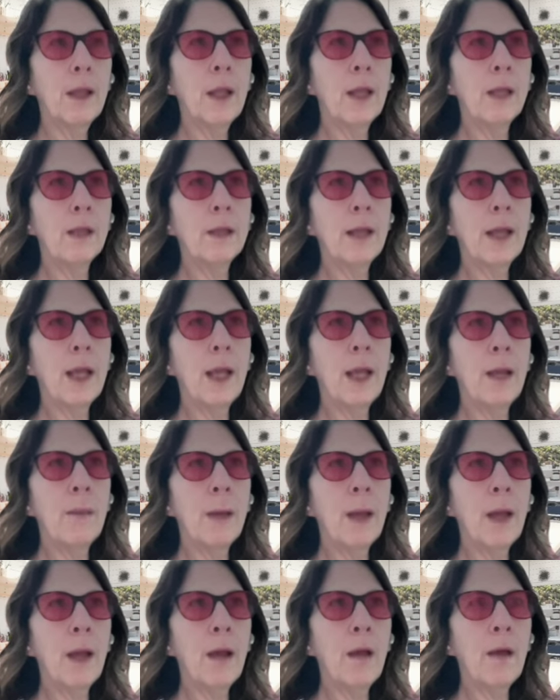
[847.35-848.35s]
it
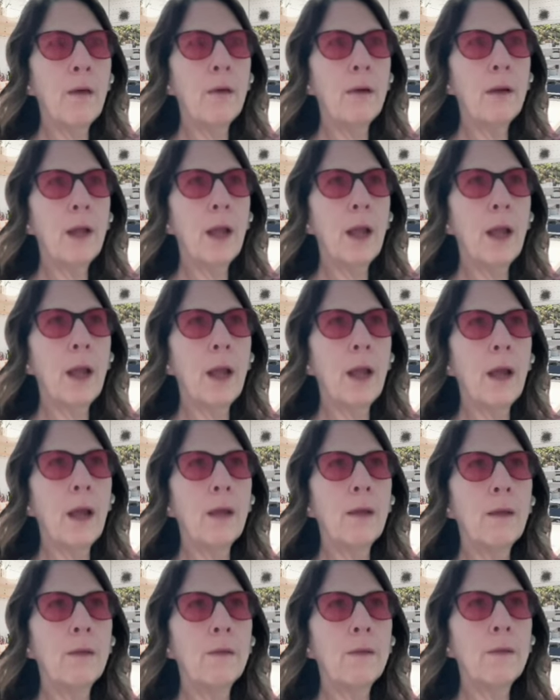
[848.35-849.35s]
came out
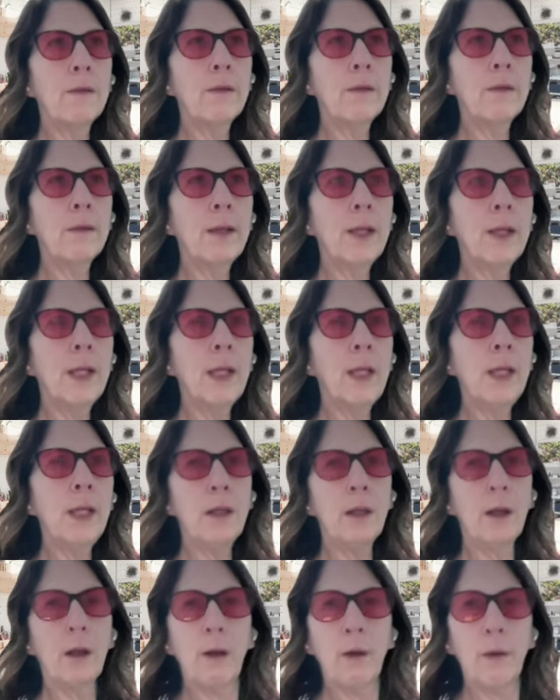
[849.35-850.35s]
as
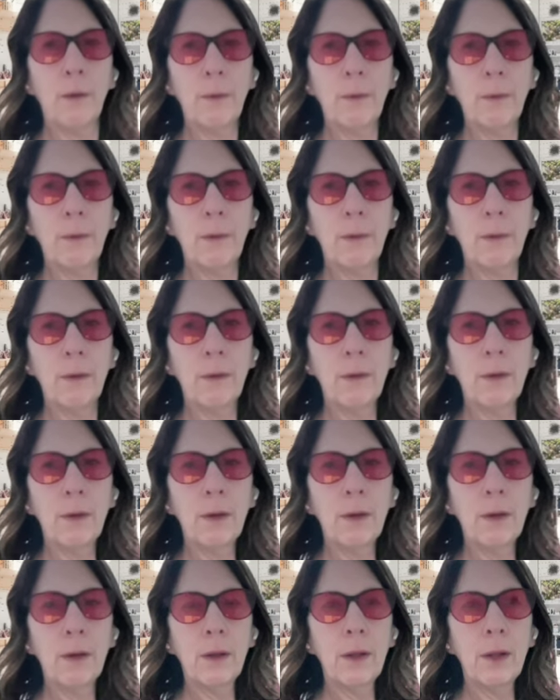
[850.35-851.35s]
ego.
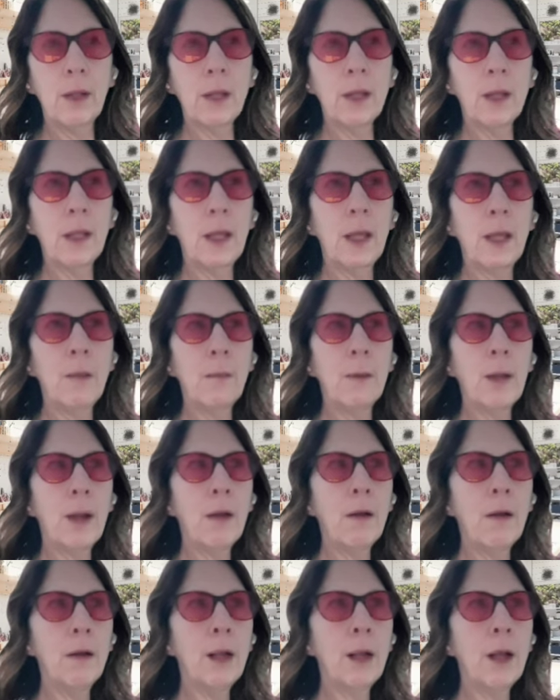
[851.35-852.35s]
It came
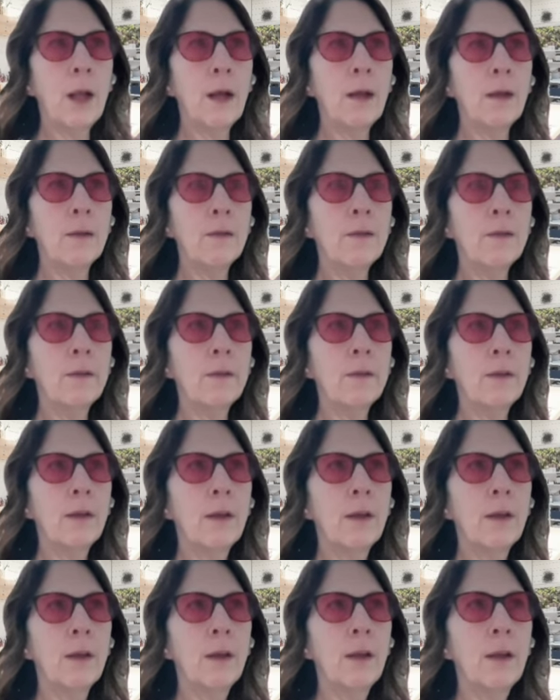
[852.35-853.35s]
out as
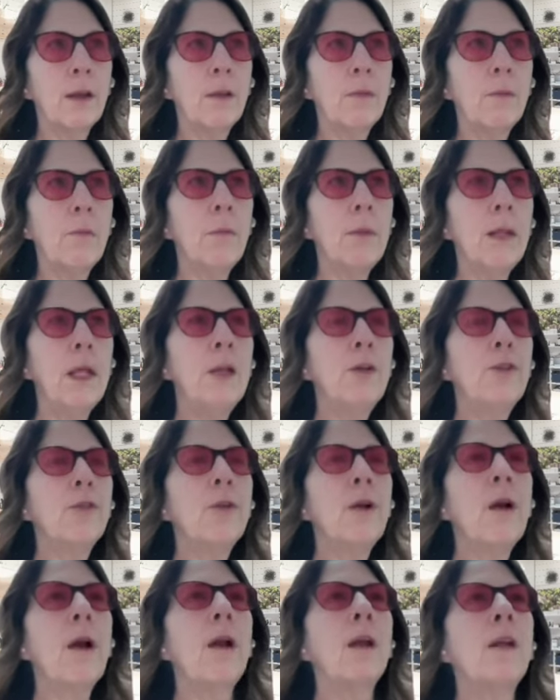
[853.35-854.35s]
me
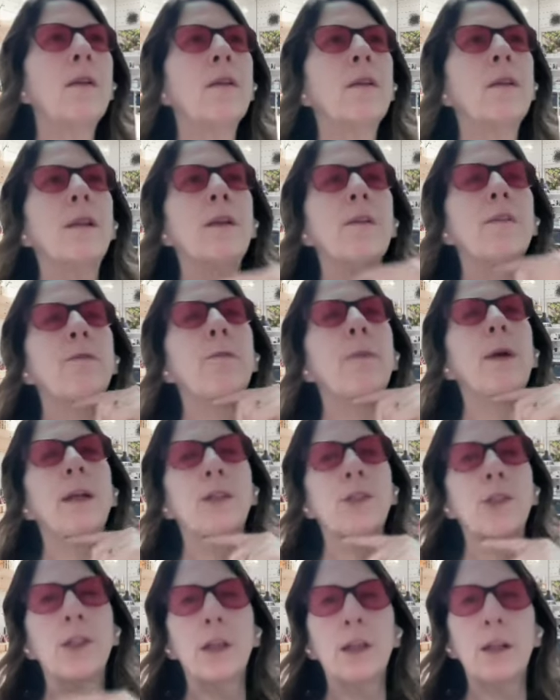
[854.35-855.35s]
trying to lift
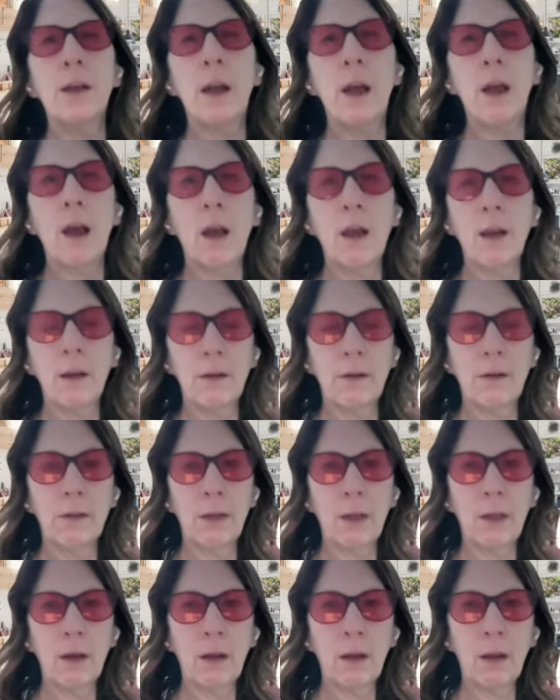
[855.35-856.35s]
my chin higher
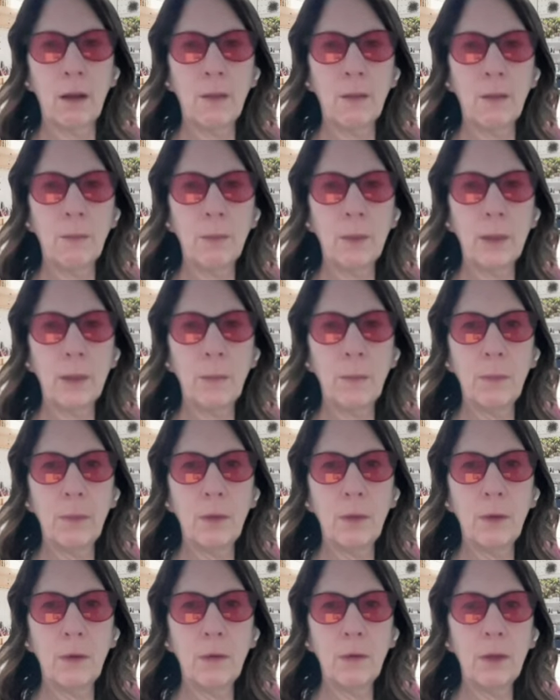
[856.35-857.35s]
than other
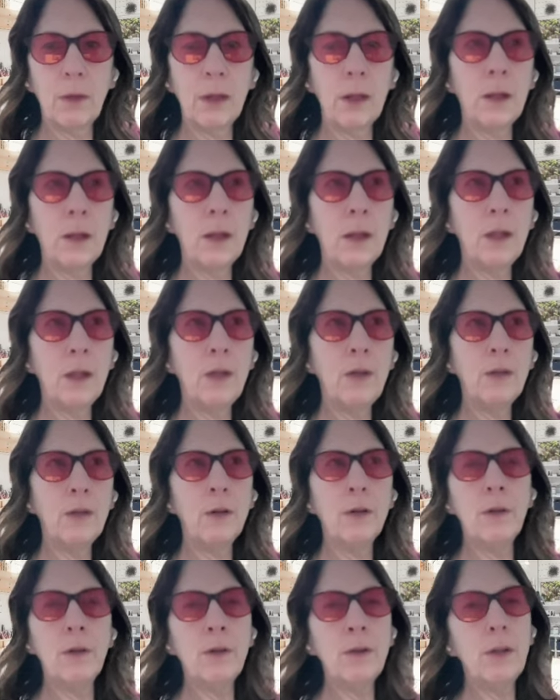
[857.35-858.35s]
people. You
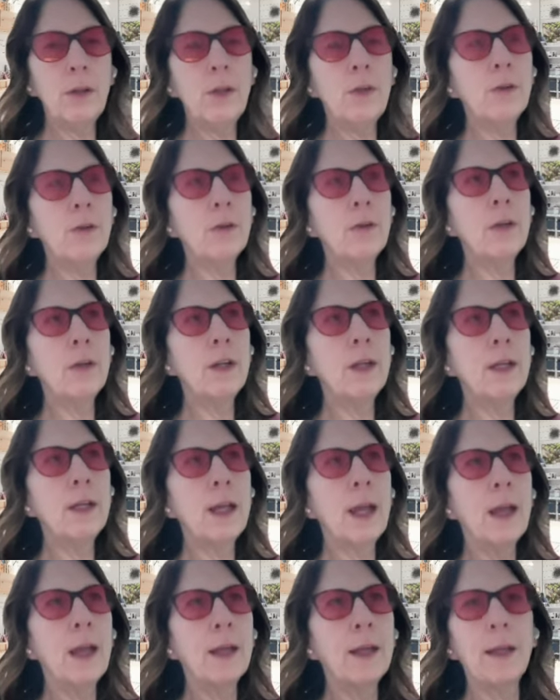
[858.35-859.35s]

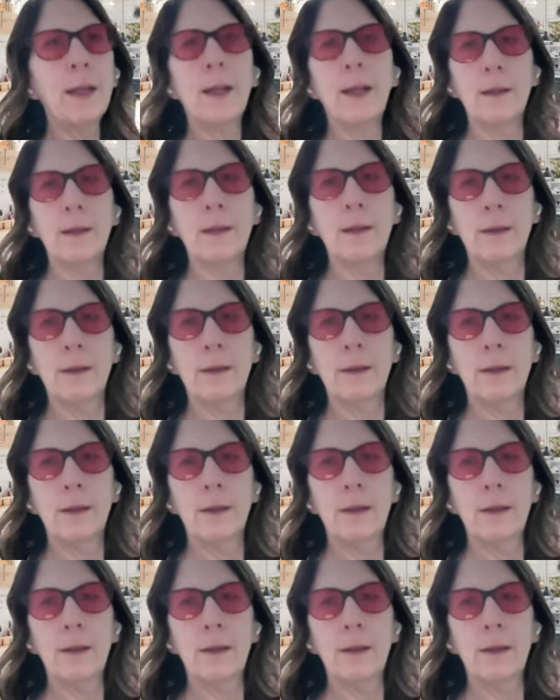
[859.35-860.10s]
couldn't get in.